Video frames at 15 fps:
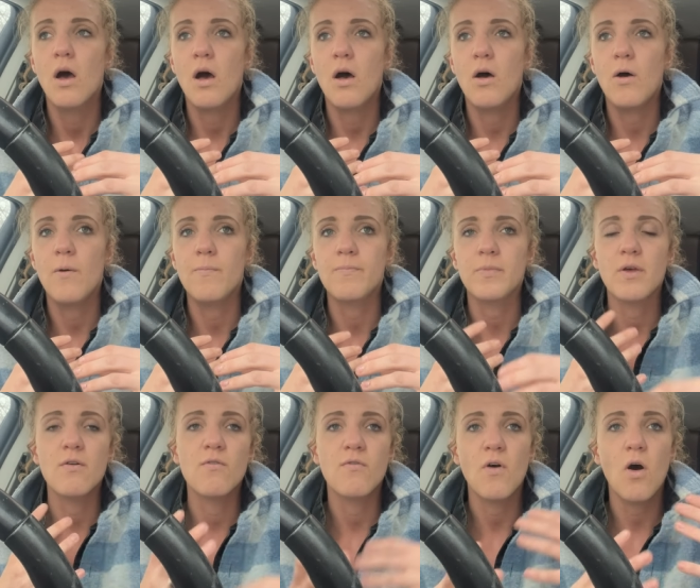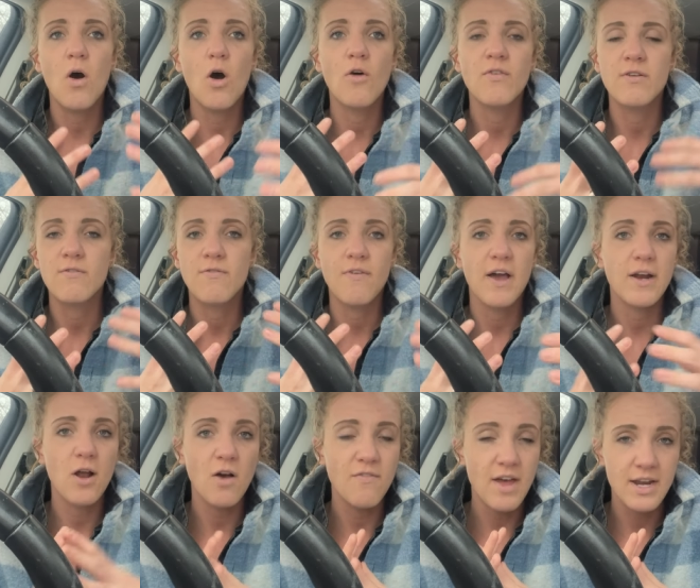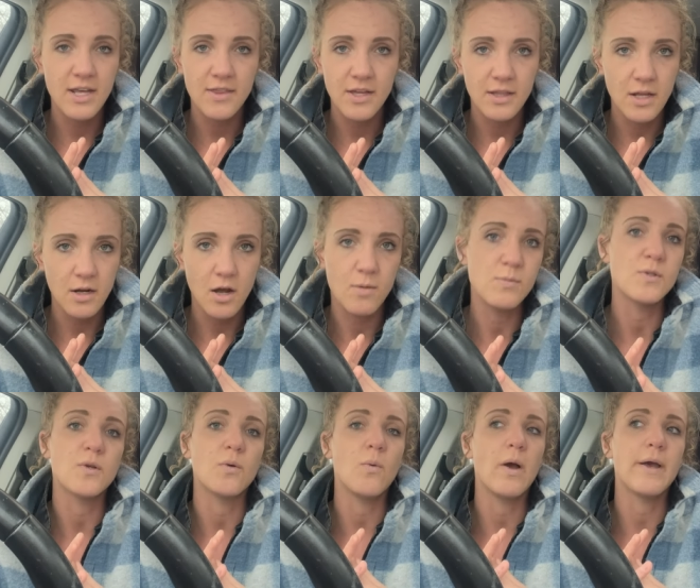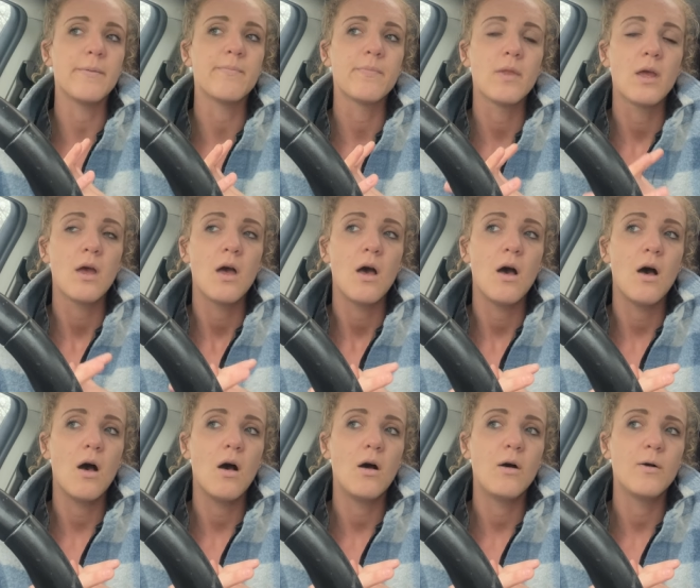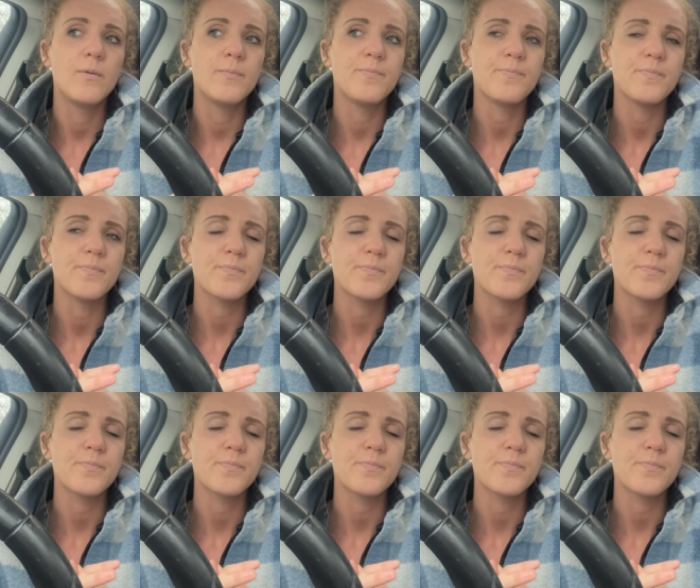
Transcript: um, evolve and fight off anything that comes their way. Um,